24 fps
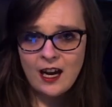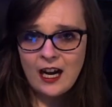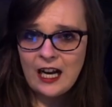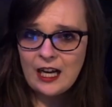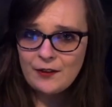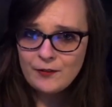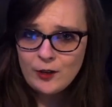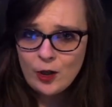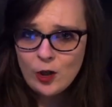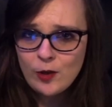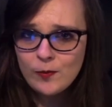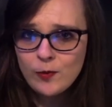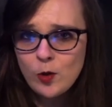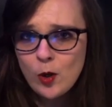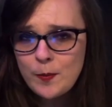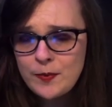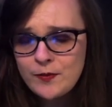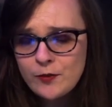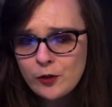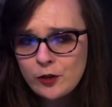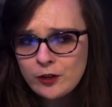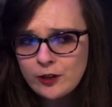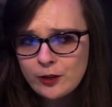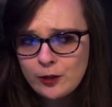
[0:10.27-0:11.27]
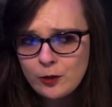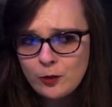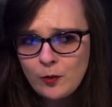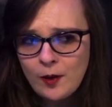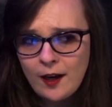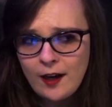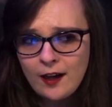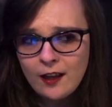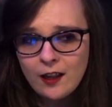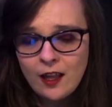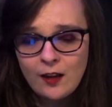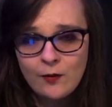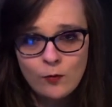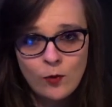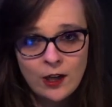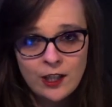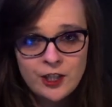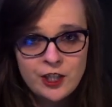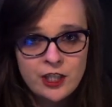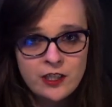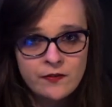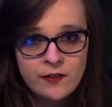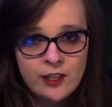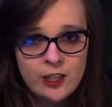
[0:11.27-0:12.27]
I've known of Corpse for a little while. I've
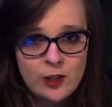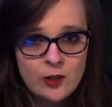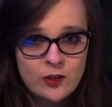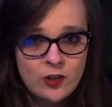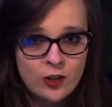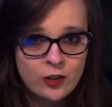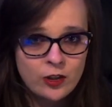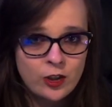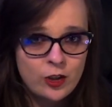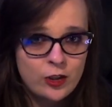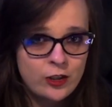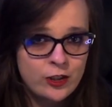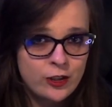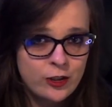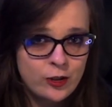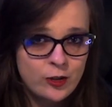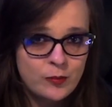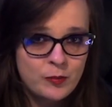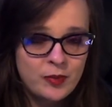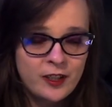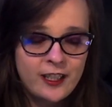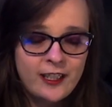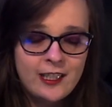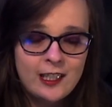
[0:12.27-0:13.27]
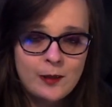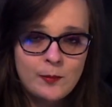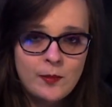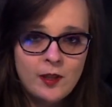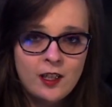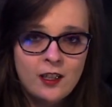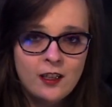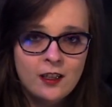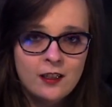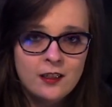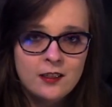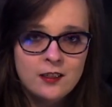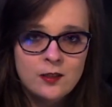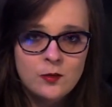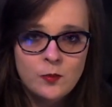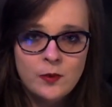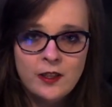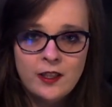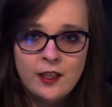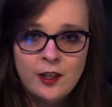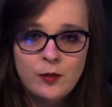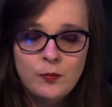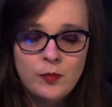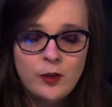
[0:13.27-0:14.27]
watched his videos on YouTube, playing Among Us
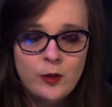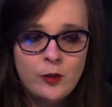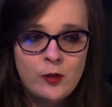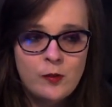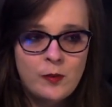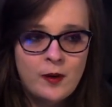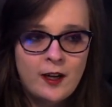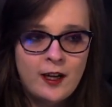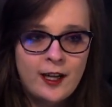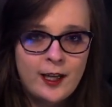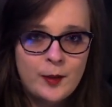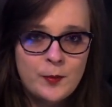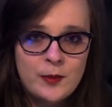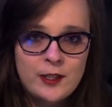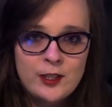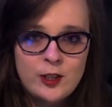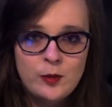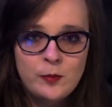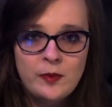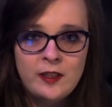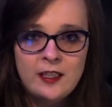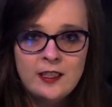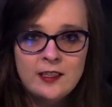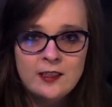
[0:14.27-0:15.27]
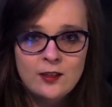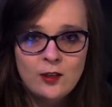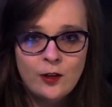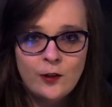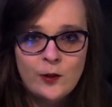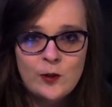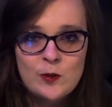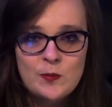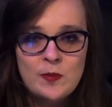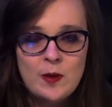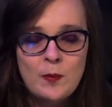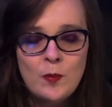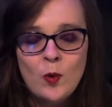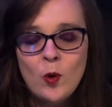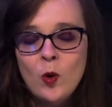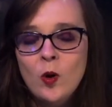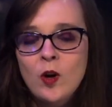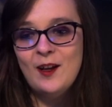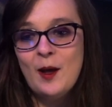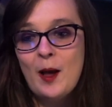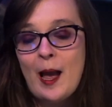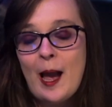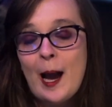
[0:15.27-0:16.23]
with PewDiePie, Mister Beast, all those people.